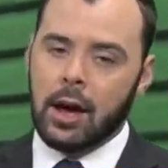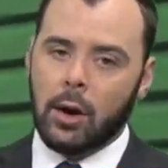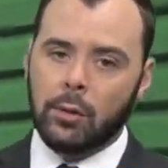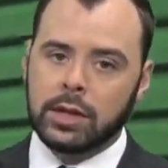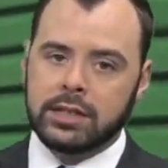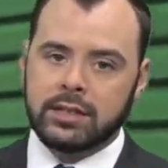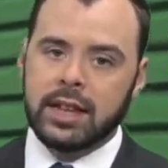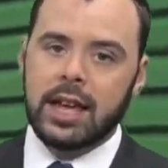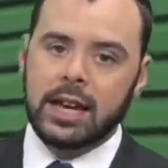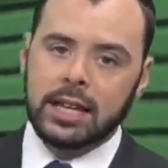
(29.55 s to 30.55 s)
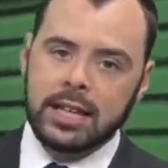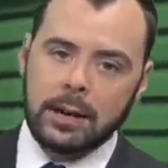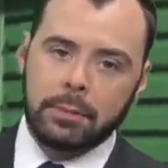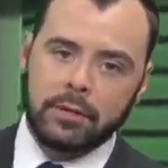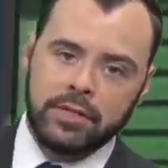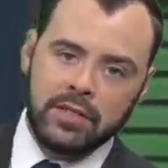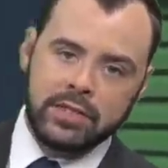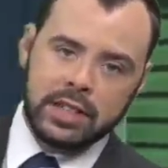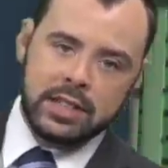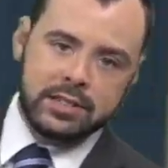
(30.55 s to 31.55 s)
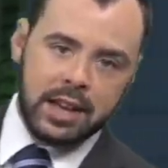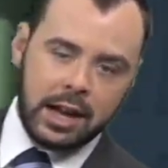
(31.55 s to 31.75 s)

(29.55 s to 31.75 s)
Only staying in the upper 50s